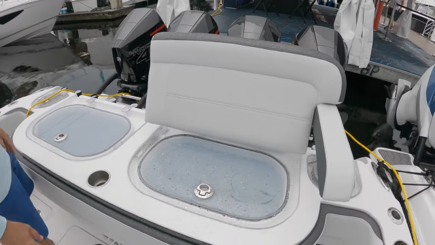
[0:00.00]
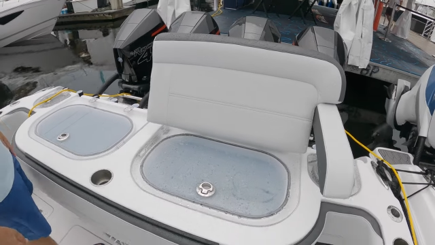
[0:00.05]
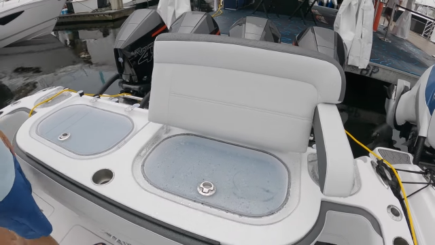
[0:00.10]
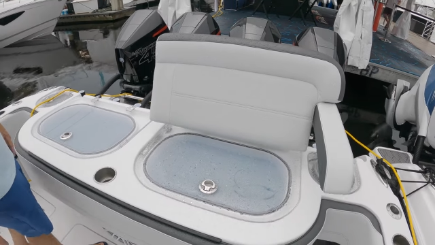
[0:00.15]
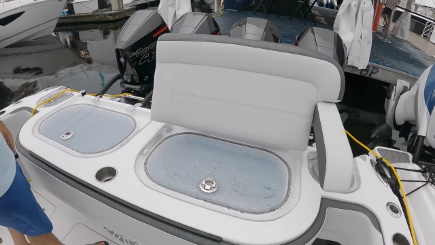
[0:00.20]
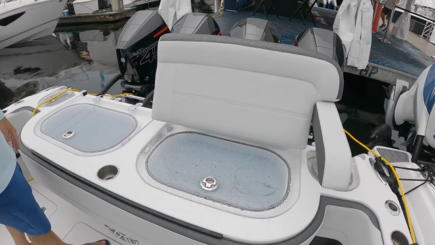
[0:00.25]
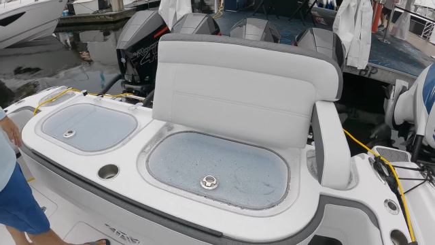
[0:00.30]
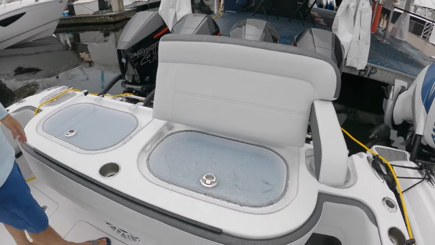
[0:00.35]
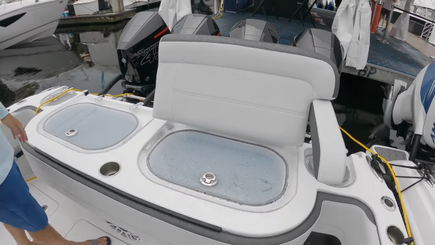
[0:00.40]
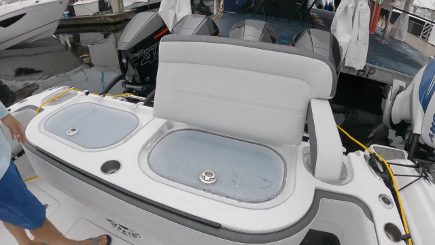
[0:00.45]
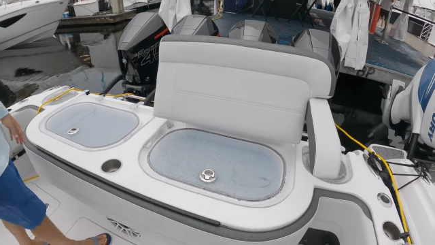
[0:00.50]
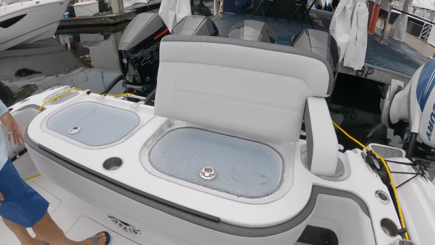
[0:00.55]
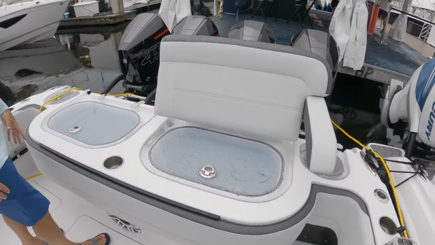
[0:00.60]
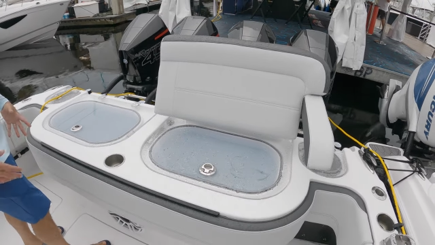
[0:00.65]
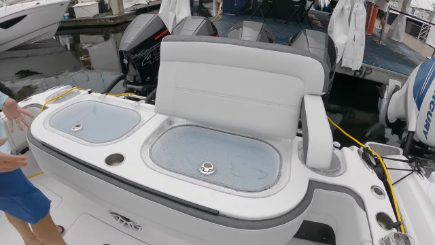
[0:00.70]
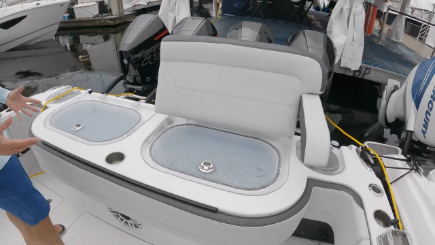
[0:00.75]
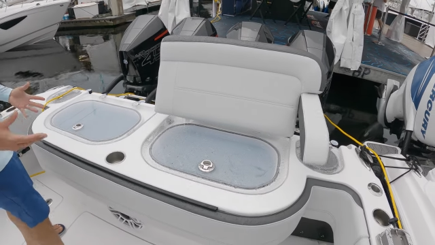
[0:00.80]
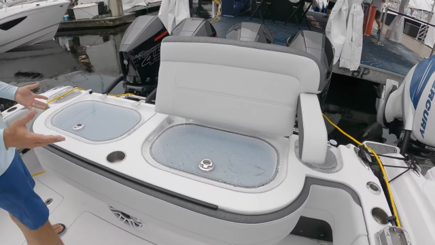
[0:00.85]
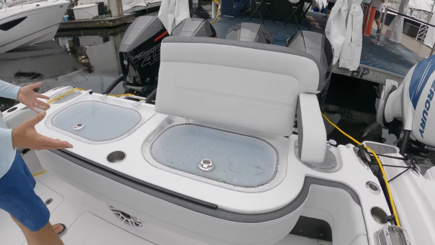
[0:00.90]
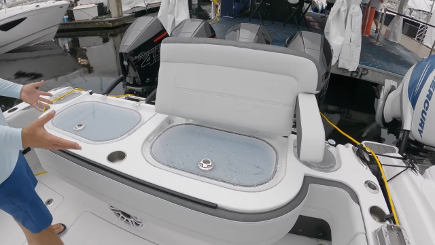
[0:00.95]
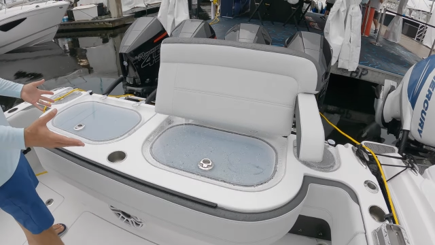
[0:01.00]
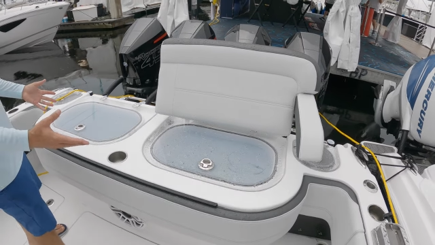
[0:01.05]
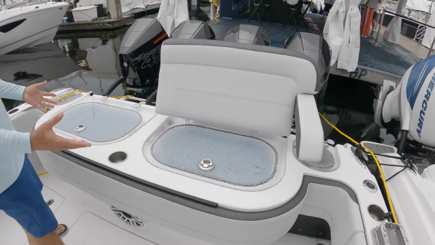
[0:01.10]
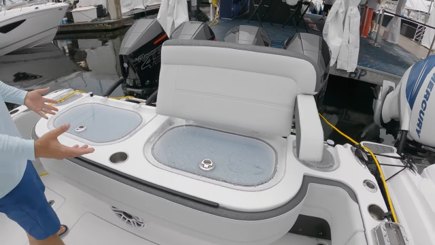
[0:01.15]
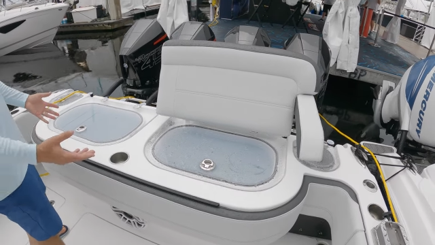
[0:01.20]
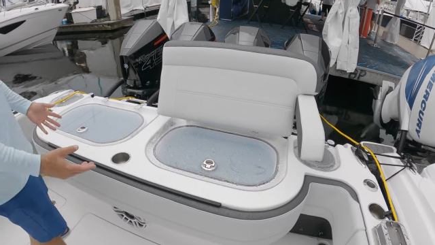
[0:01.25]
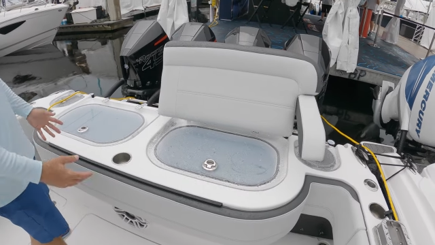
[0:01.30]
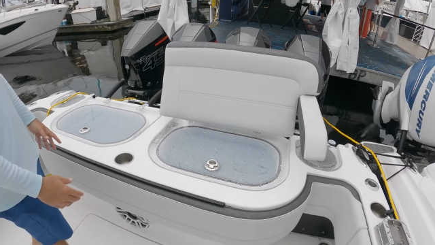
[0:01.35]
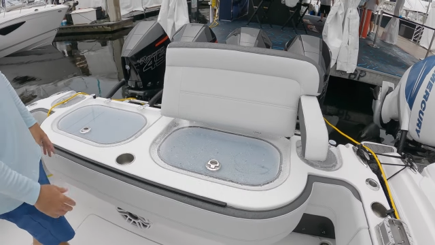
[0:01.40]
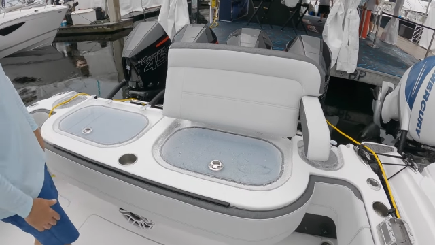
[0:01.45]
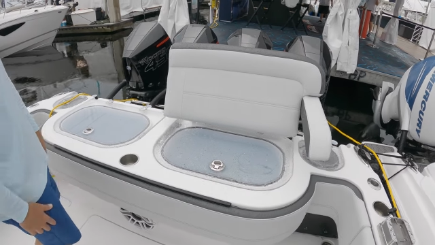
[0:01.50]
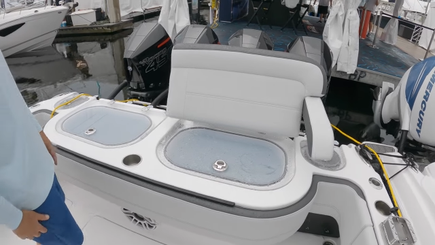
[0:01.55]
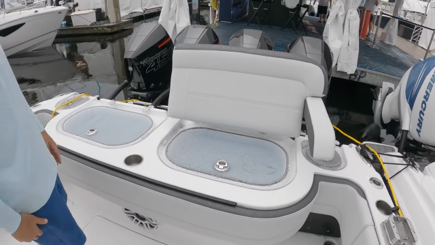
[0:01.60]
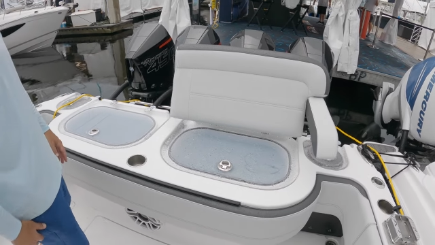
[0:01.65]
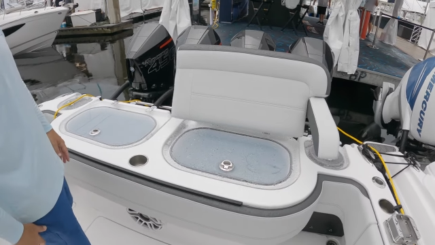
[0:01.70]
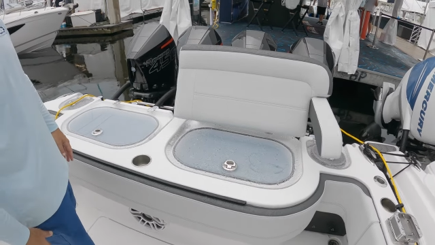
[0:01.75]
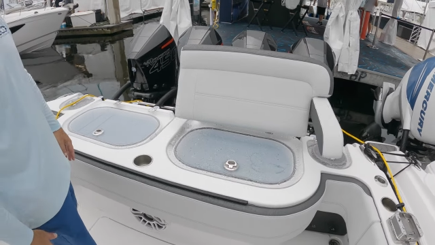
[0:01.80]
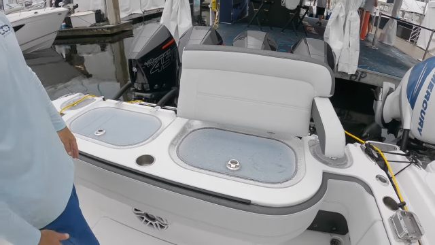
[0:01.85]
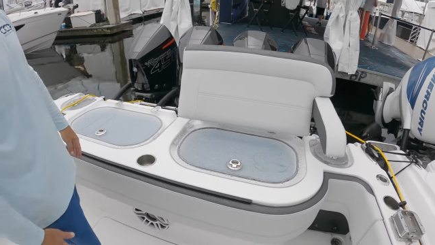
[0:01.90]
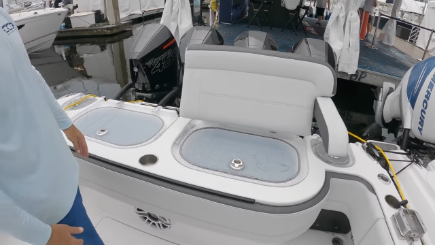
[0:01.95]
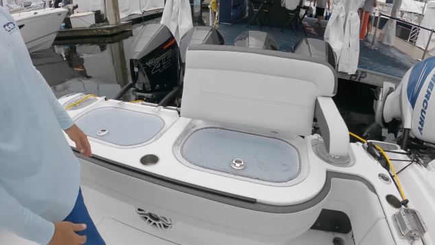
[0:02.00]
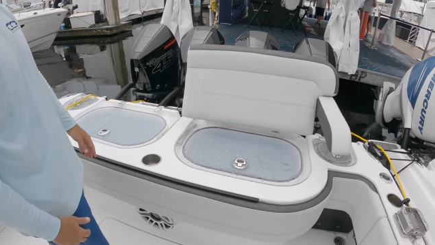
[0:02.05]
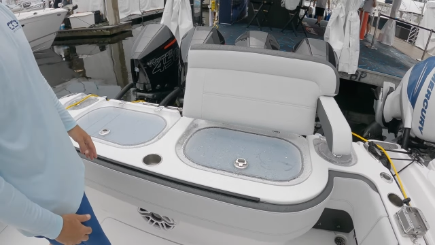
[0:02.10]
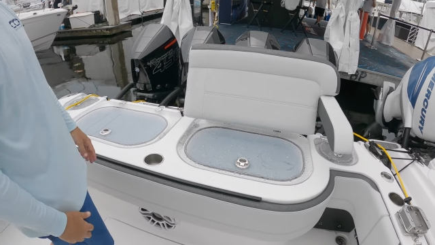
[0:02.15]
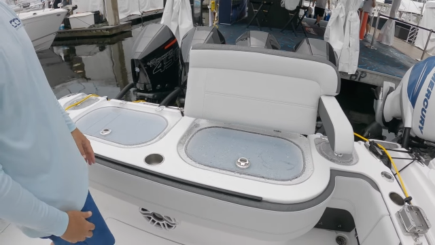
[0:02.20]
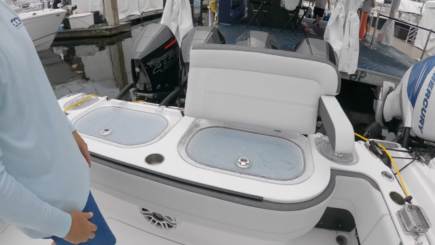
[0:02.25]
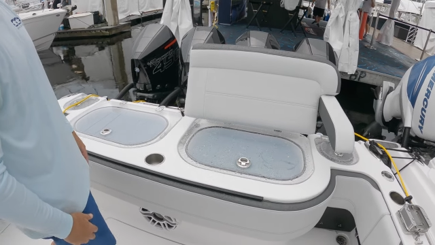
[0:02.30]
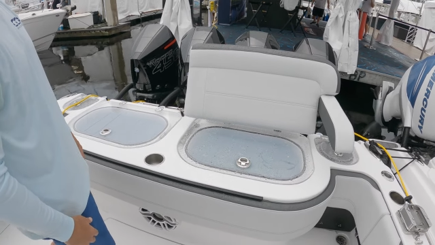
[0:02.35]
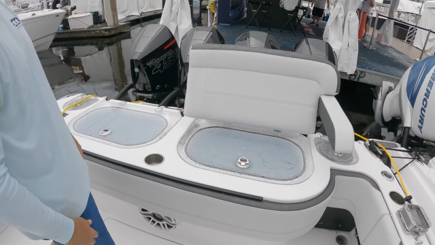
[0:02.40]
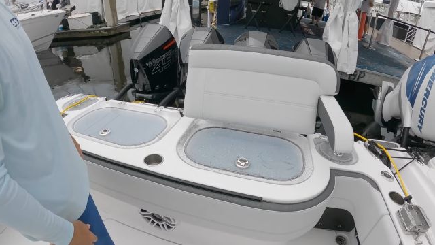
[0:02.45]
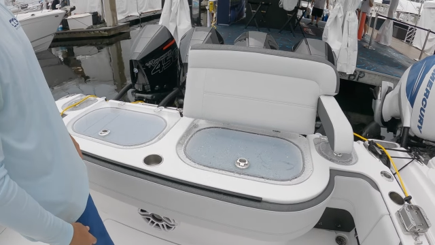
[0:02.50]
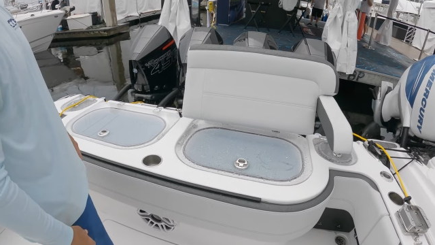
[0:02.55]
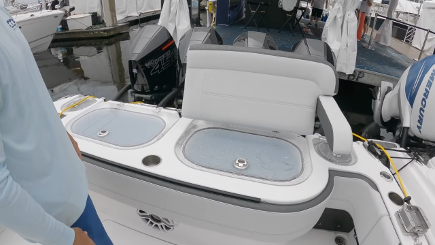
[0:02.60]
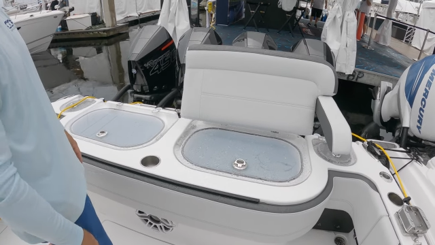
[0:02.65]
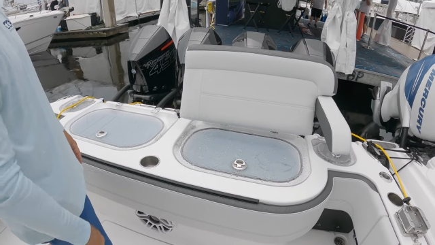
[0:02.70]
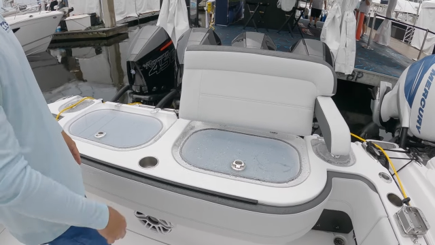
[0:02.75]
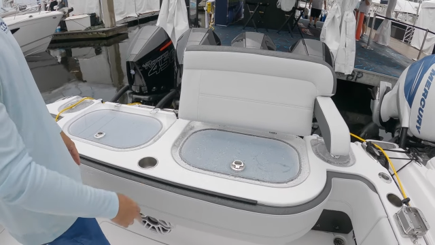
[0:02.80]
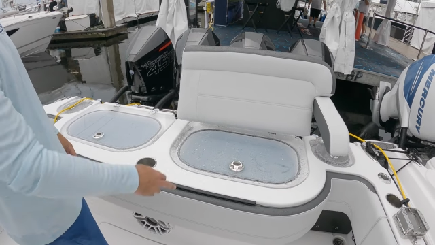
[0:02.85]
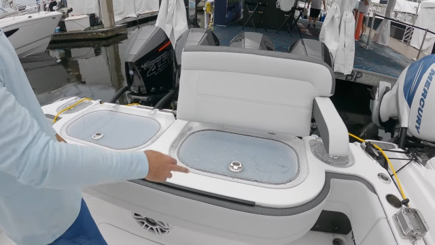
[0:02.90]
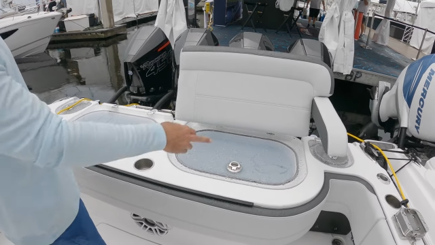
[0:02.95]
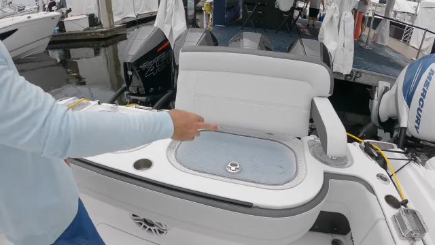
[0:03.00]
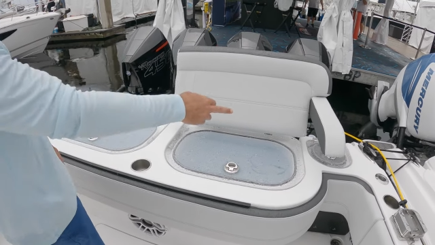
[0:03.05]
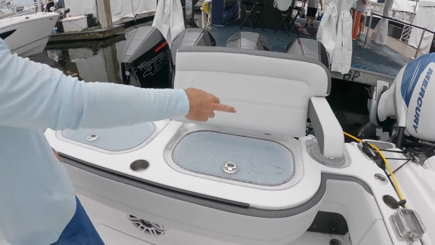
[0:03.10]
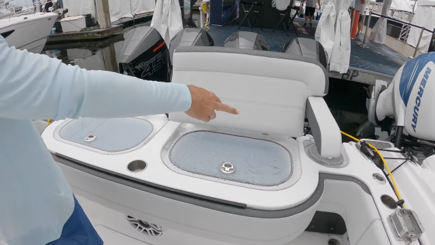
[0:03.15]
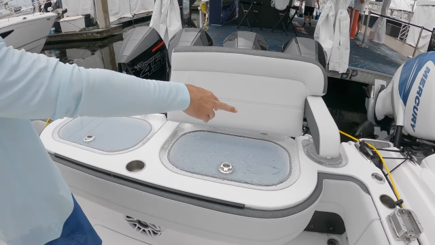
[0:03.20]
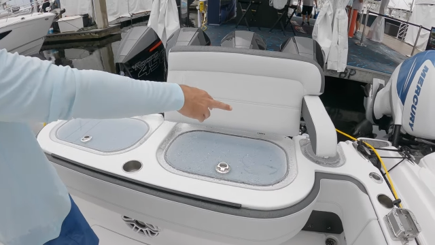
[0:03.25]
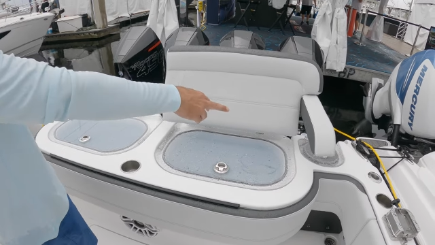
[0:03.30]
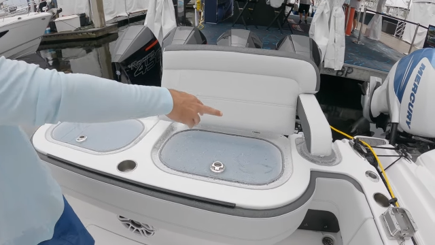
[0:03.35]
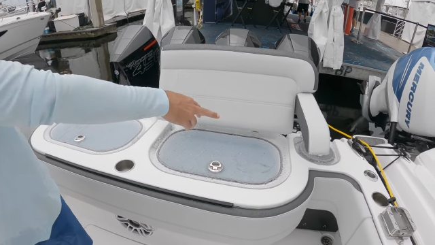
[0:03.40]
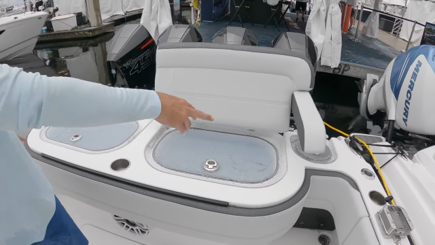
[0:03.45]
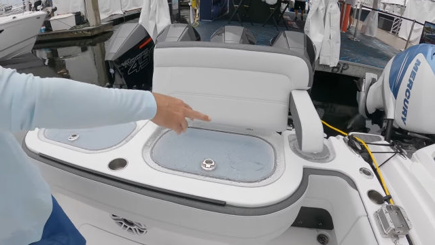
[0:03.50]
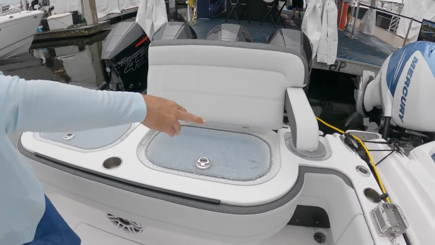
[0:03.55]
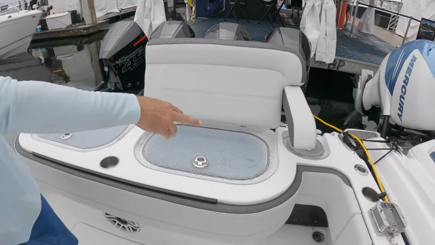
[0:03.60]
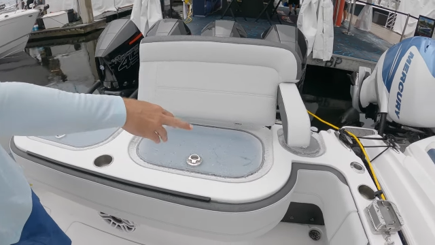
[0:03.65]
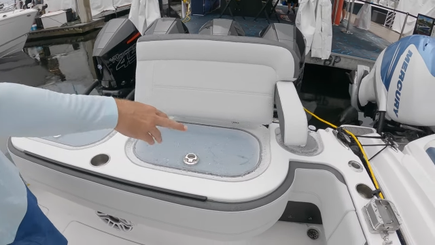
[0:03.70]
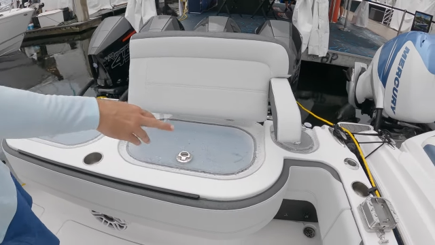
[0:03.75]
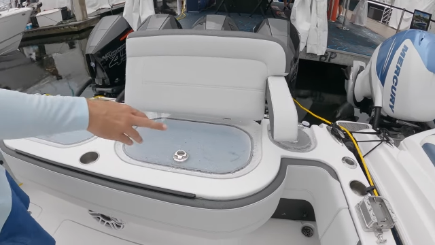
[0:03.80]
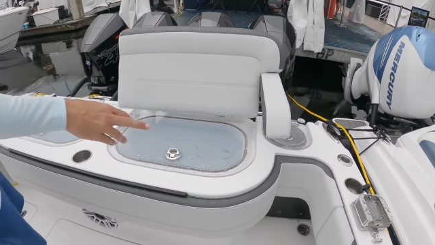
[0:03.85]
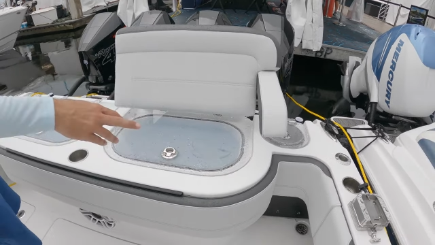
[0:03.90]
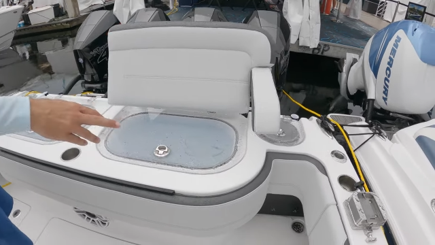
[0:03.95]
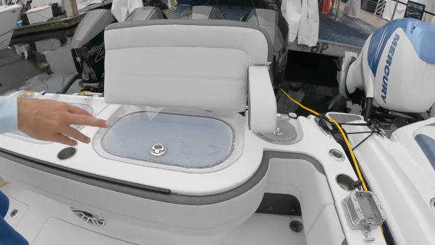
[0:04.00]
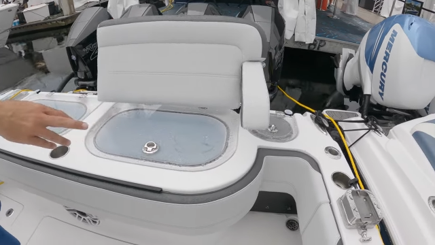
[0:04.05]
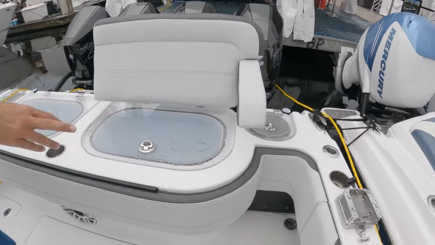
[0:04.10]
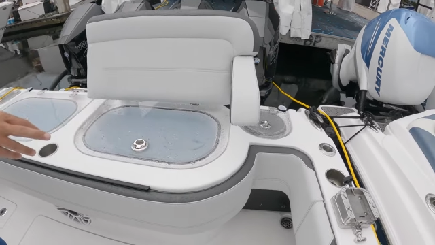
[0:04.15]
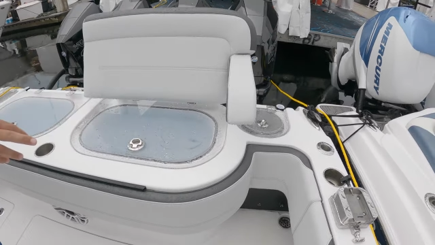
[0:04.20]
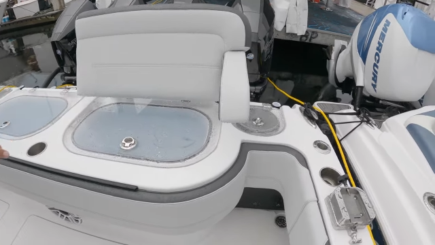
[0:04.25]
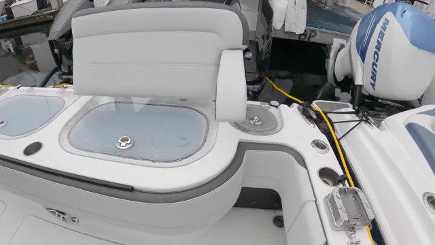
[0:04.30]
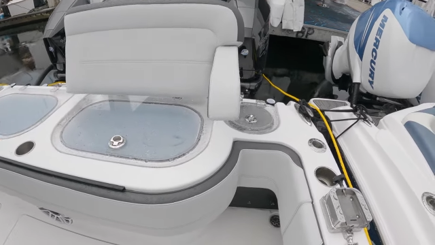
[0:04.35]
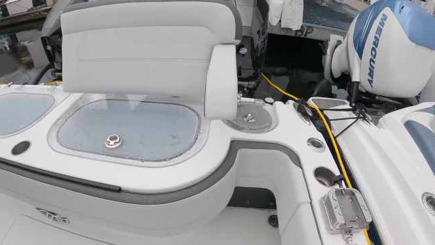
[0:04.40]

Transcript: [unreadable: no face in view]